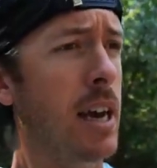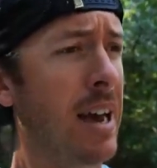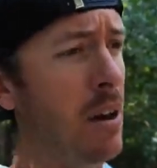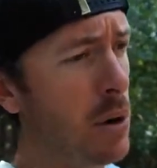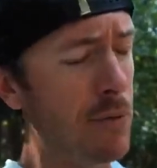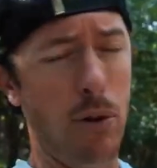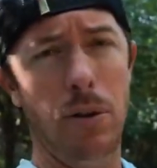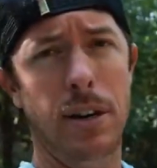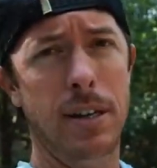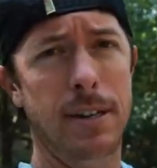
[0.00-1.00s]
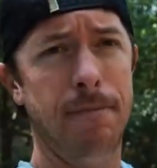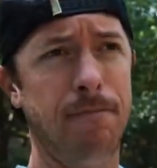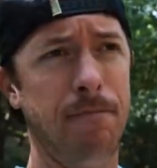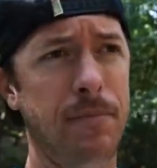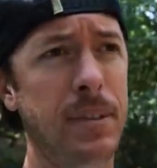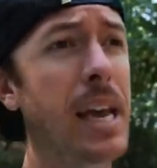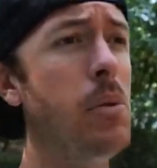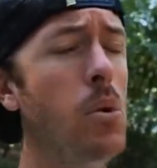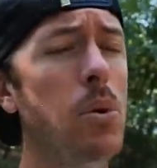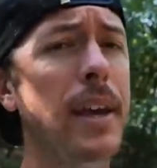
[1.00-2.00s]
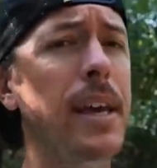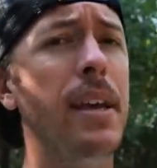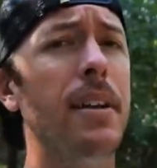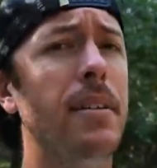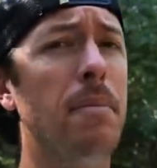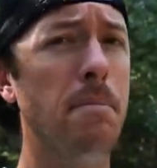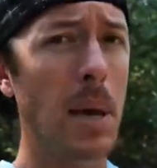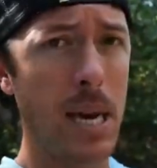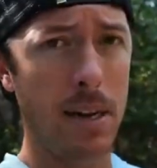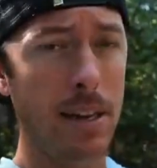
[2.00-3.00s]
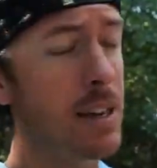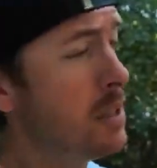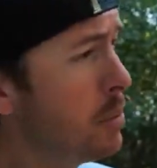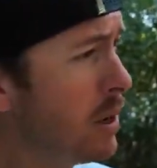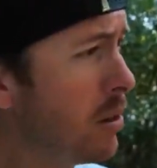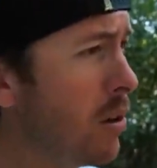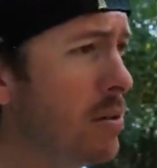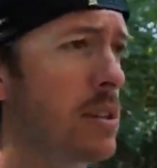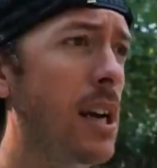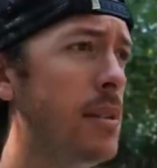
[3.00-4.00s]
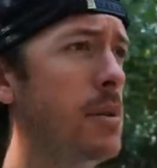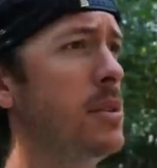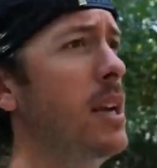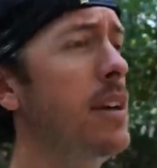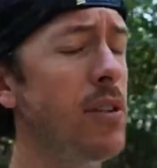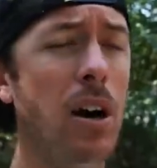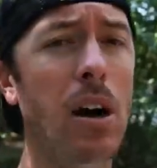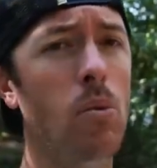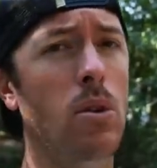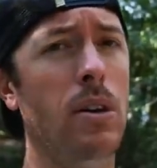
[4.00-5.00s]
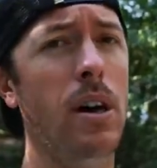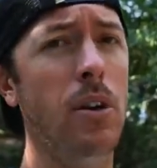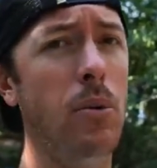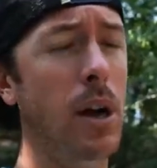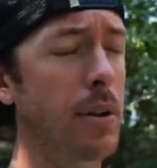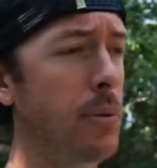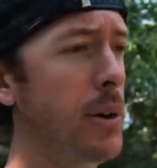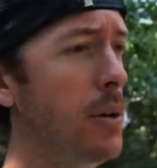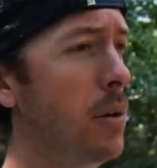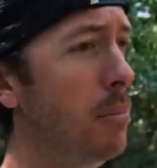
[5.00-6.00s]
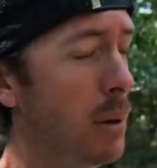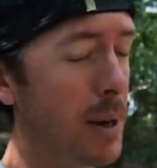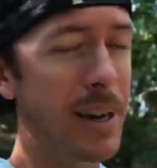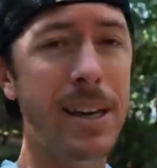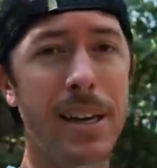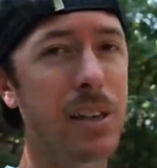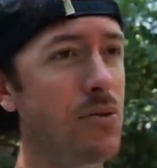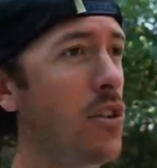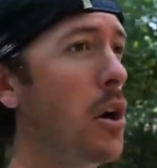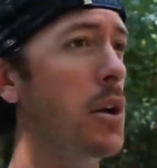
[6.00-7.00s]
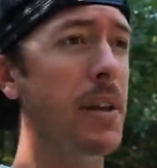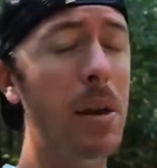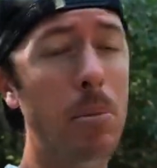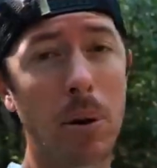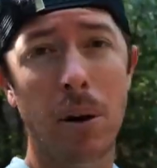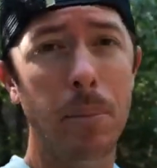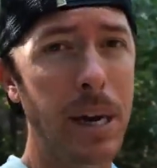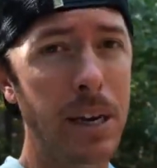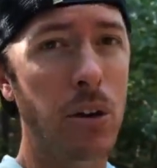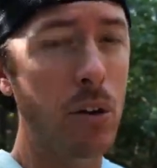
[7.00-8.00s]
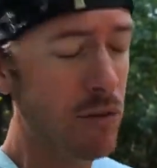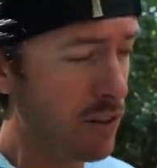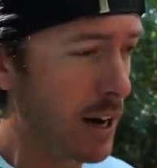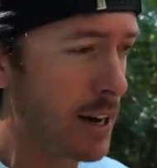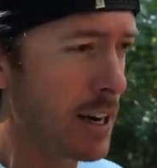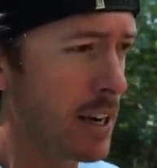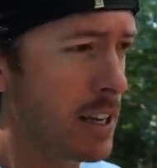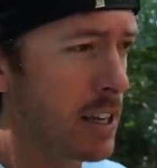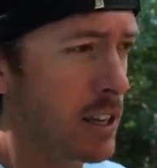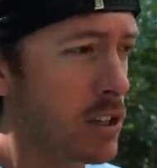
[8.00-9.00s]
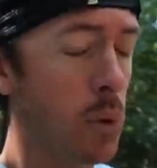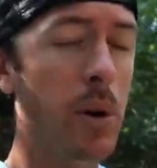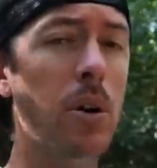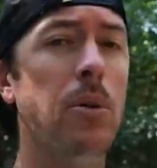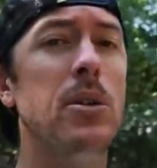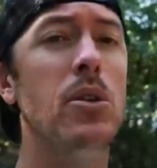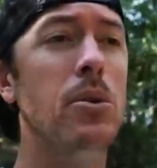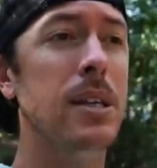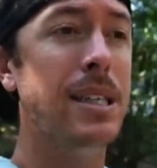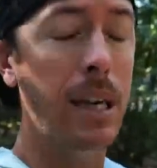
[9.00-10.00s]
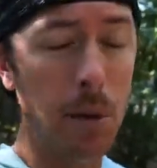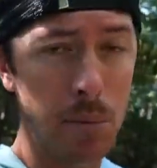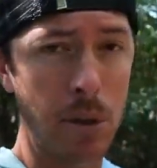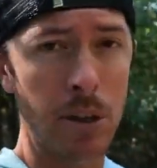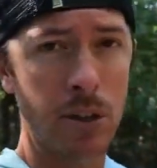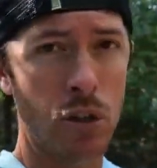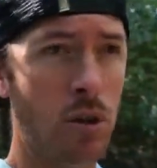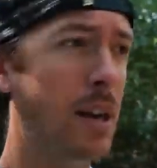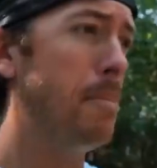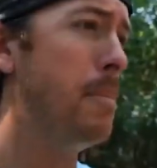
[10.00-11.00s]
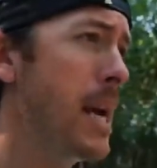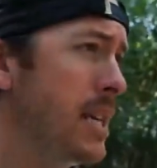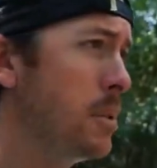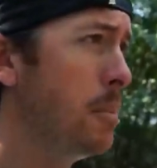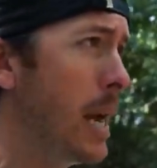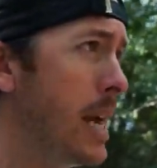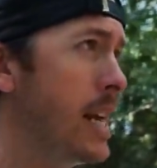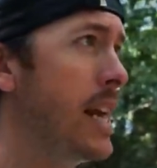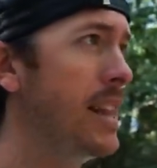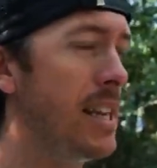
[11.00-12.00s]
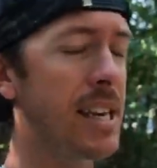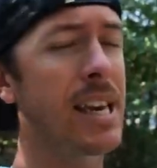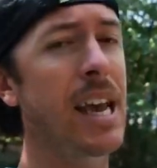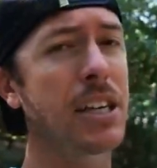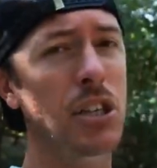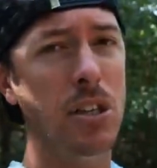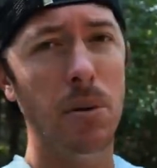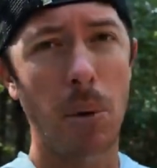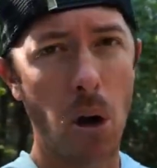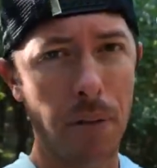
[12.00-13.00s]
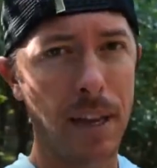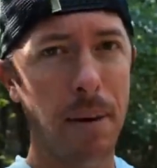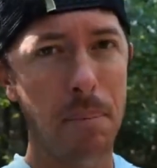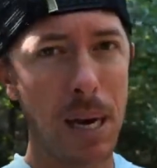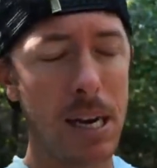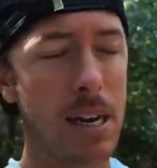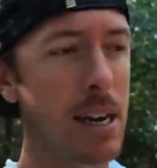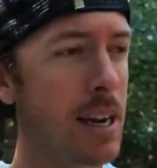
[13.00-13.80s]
However, they will hit bait. And it's been a long time since I've caught one on a rod and reel, but it is fun. They put up a good fight. So we are going to attempt to try to make some bait and then catch them on that bait,